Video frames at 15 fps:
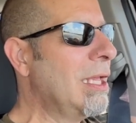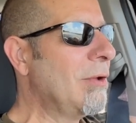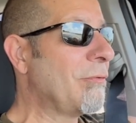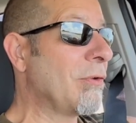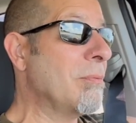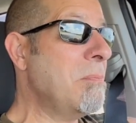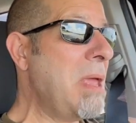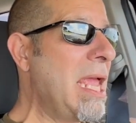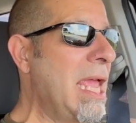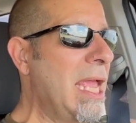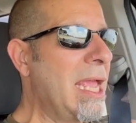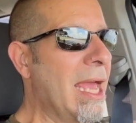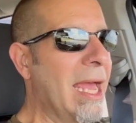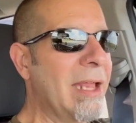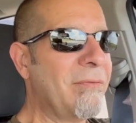for
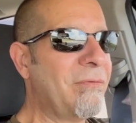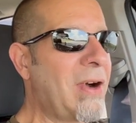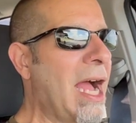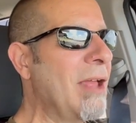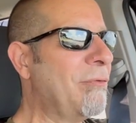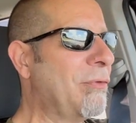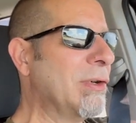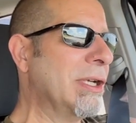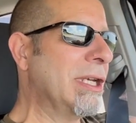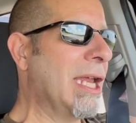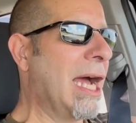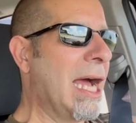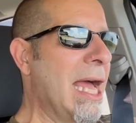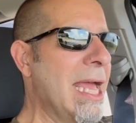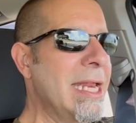me at five foot
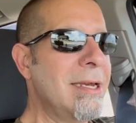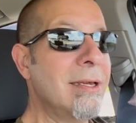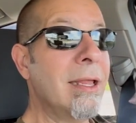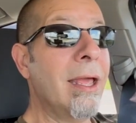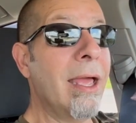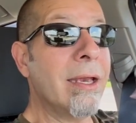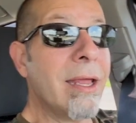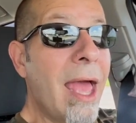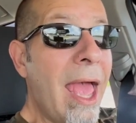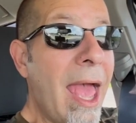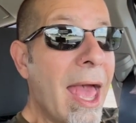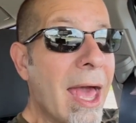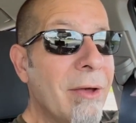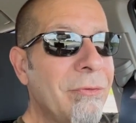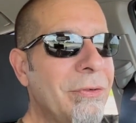nine and a
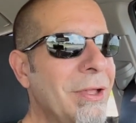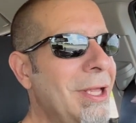half